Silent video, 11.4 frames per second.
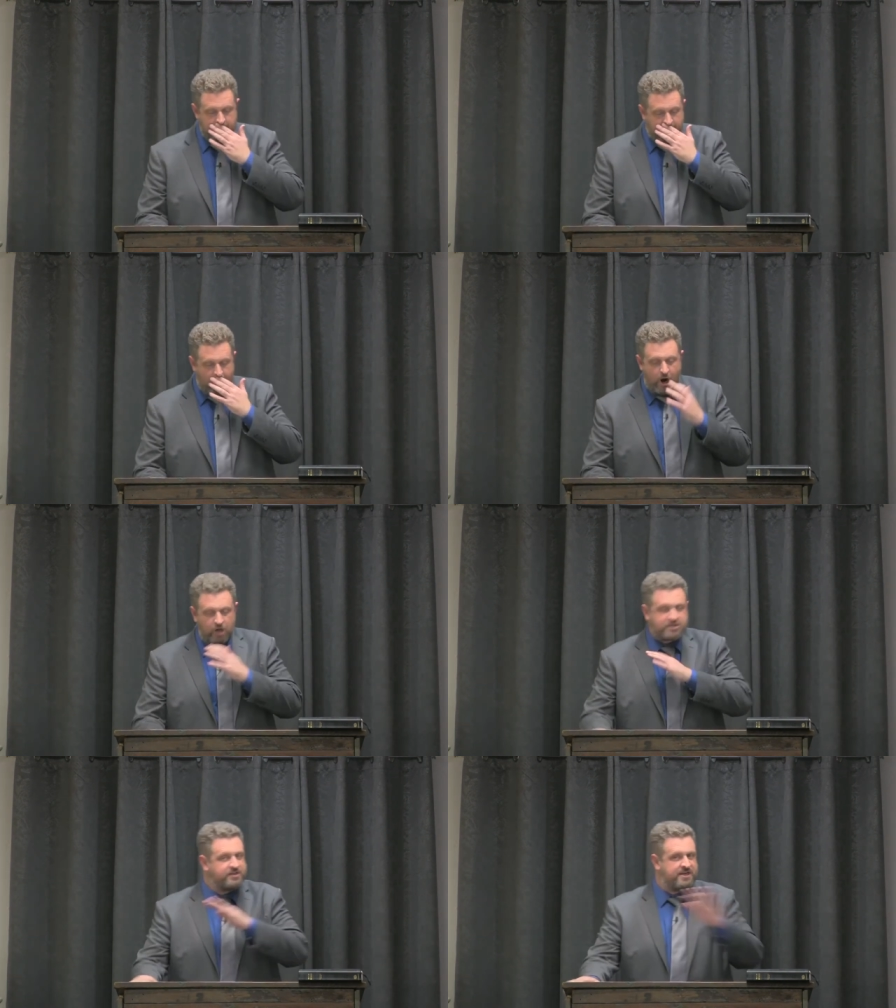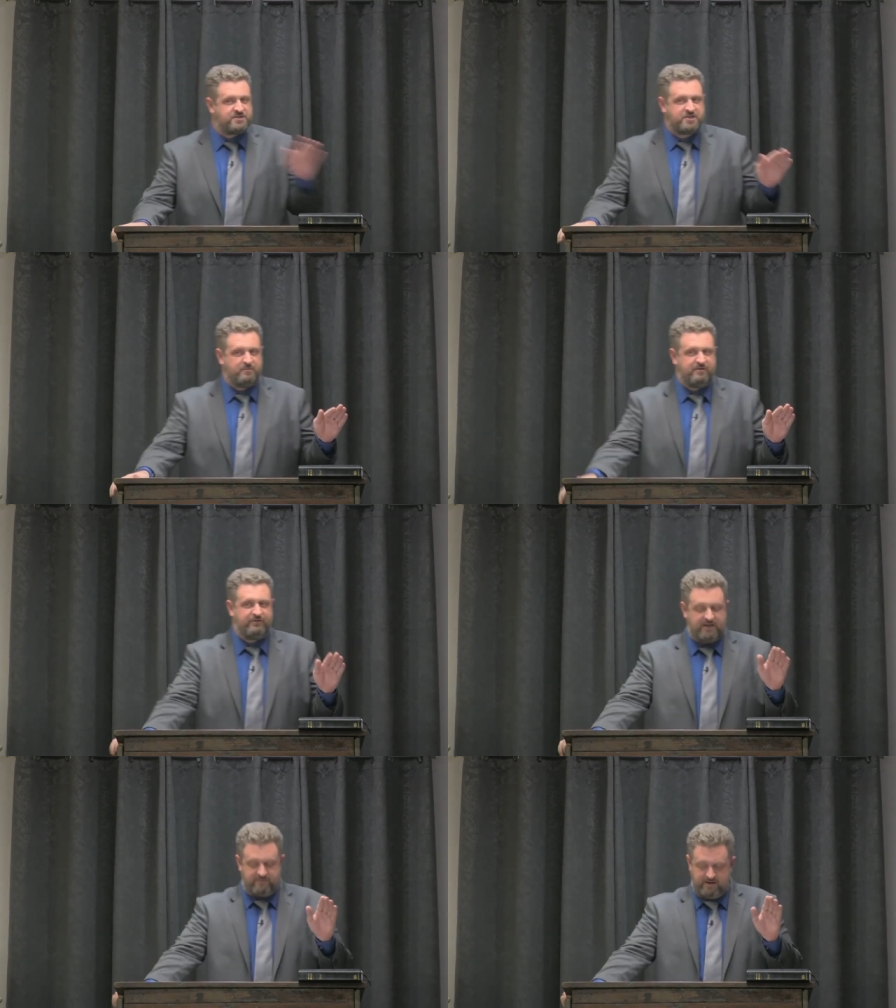All sins shall be
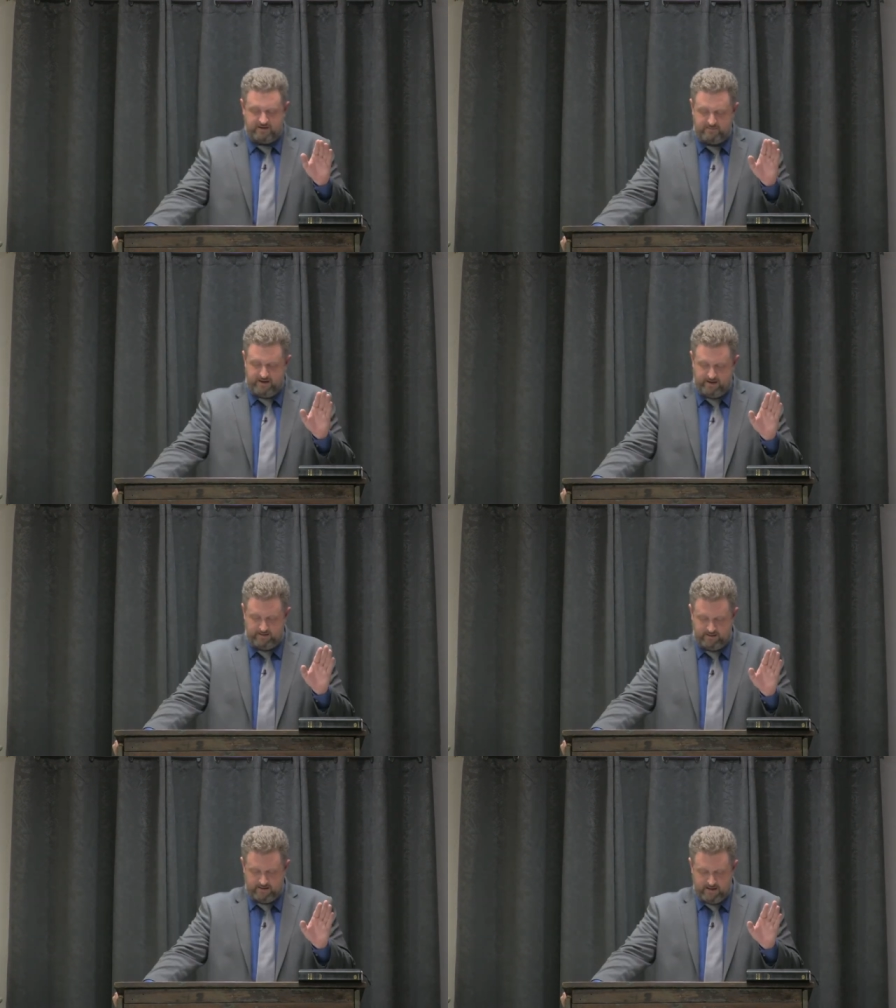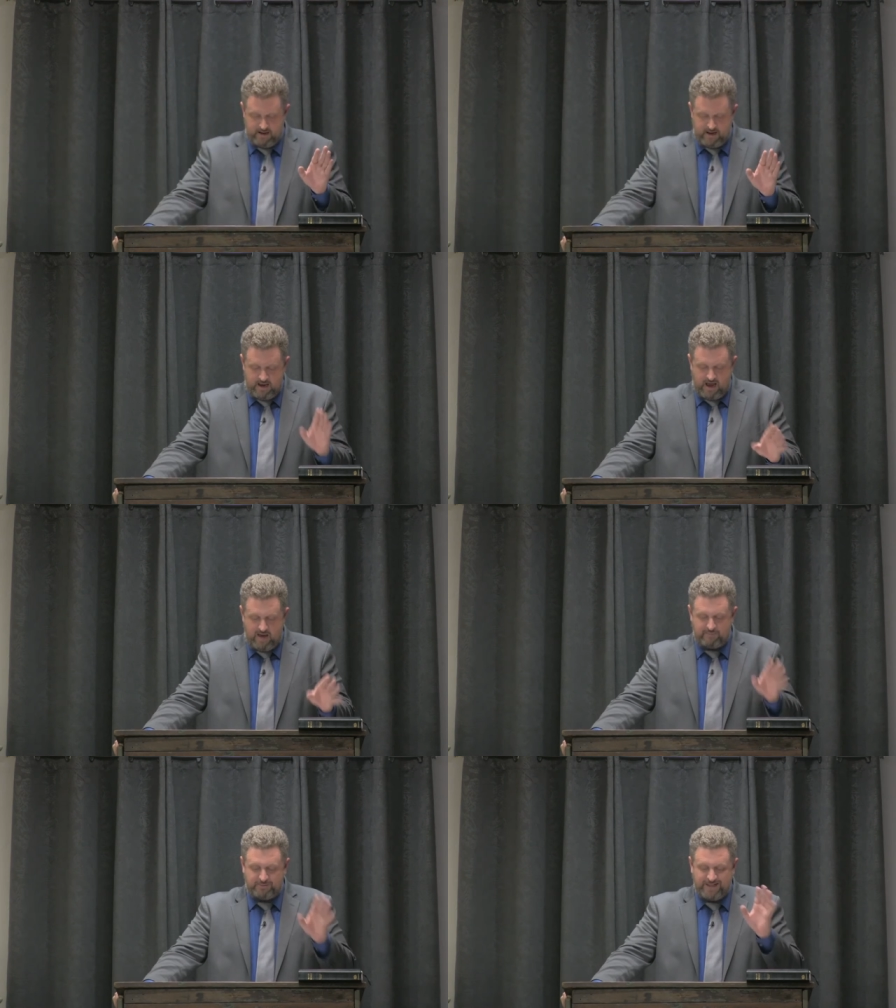forgiven unto men
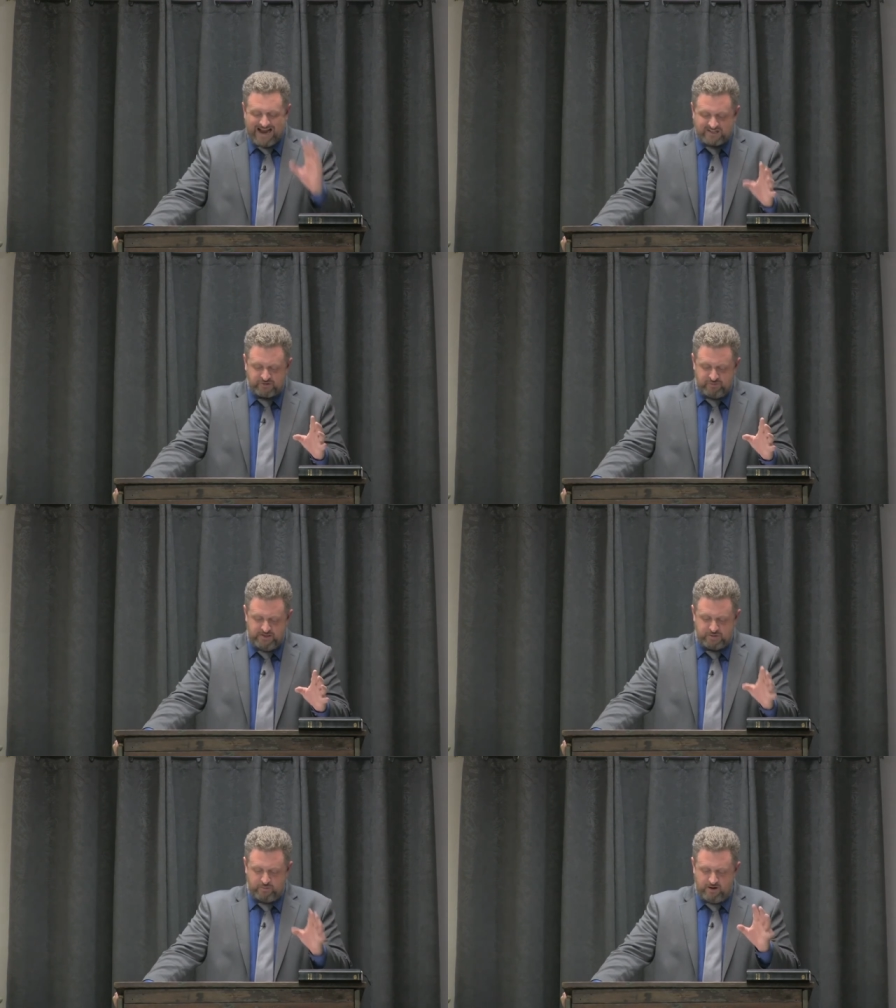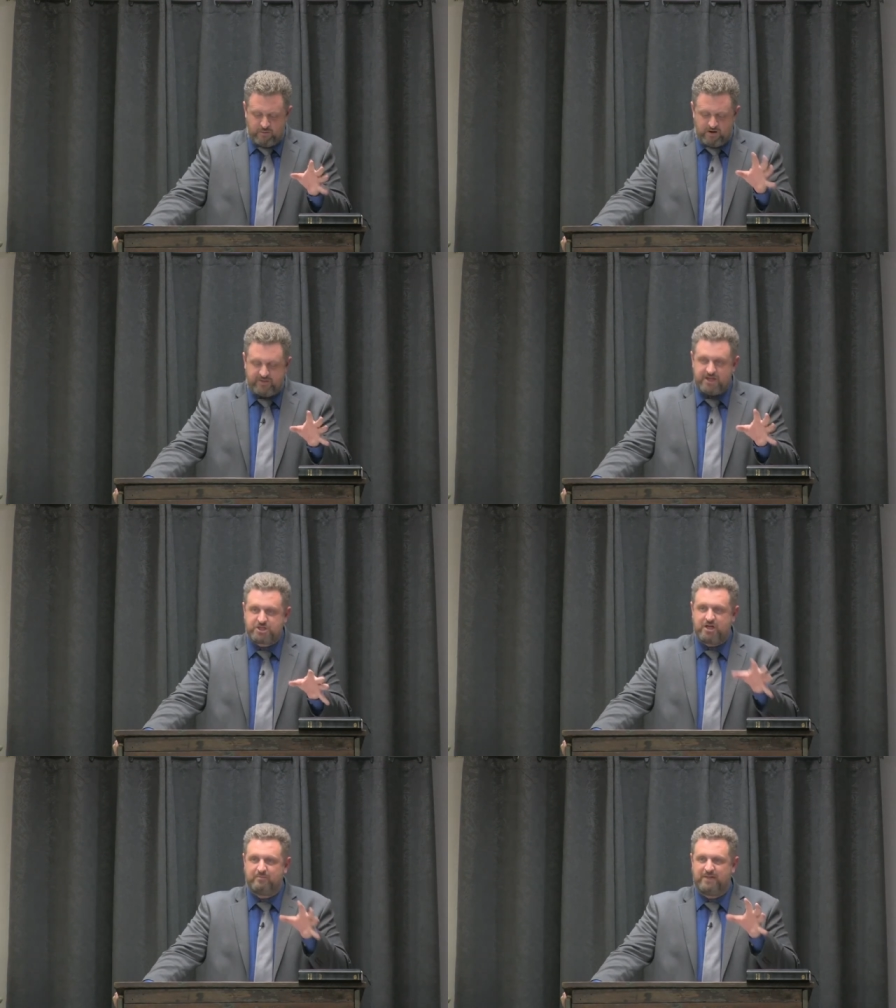and blasphemies wherewith they
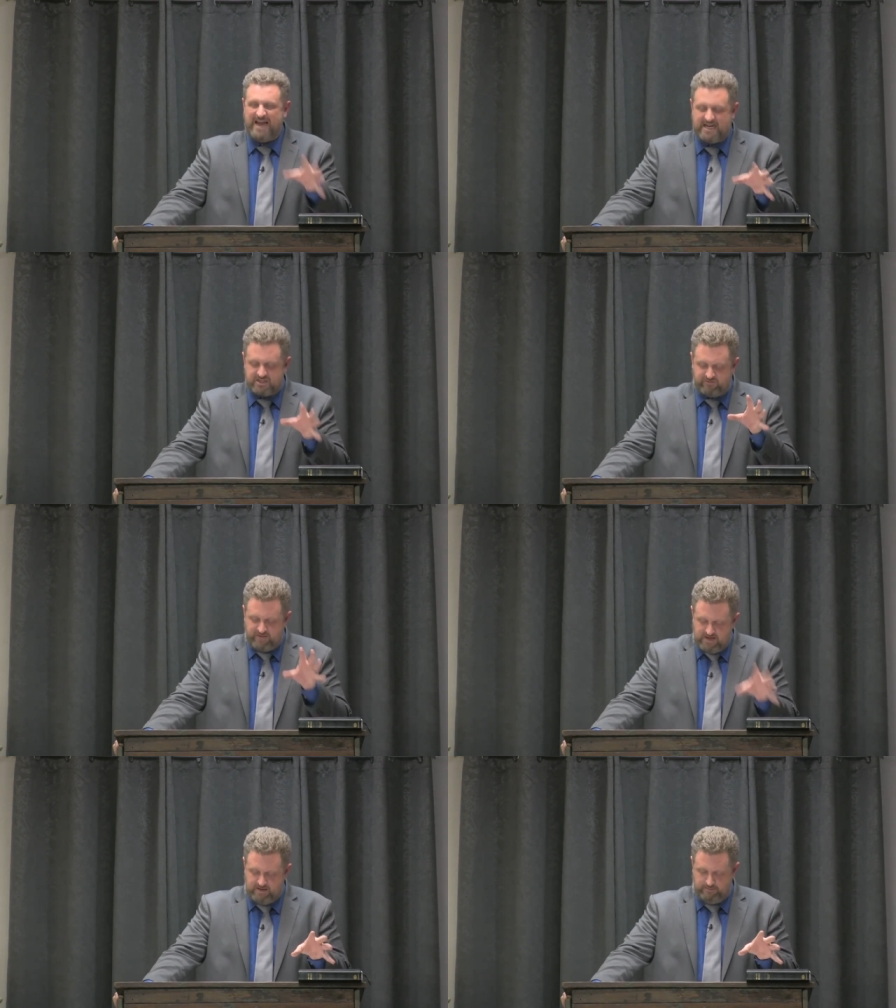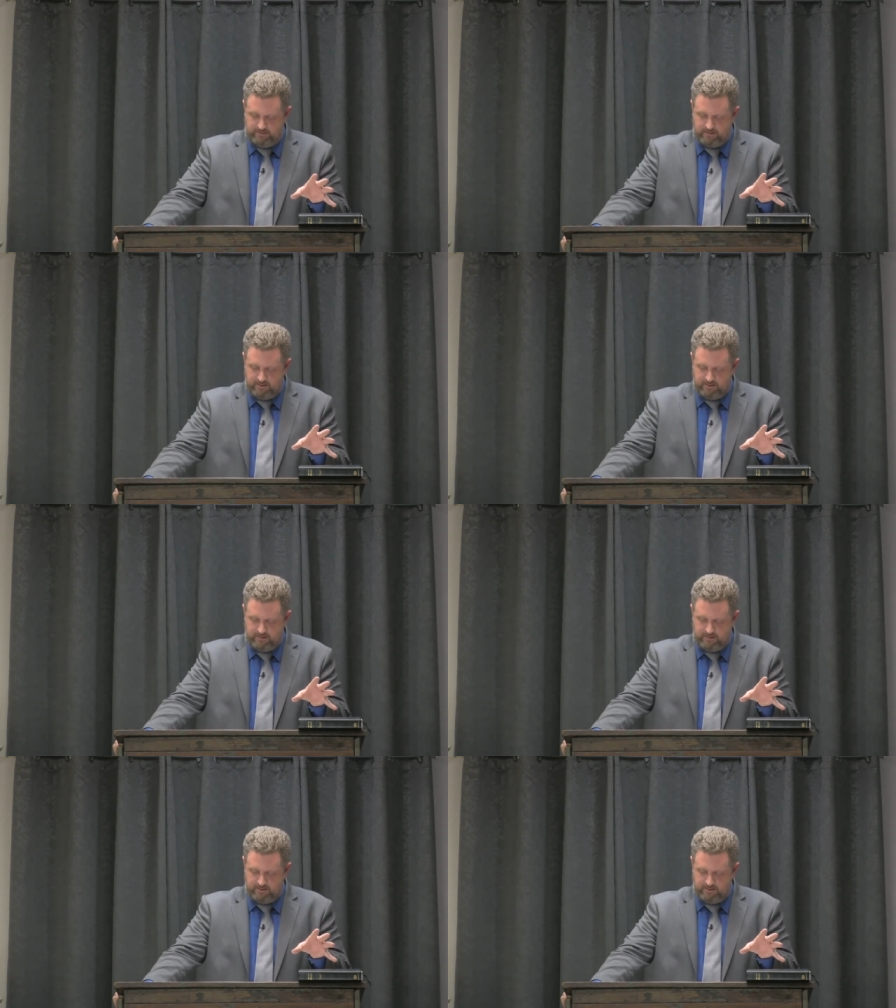shall blaspheme.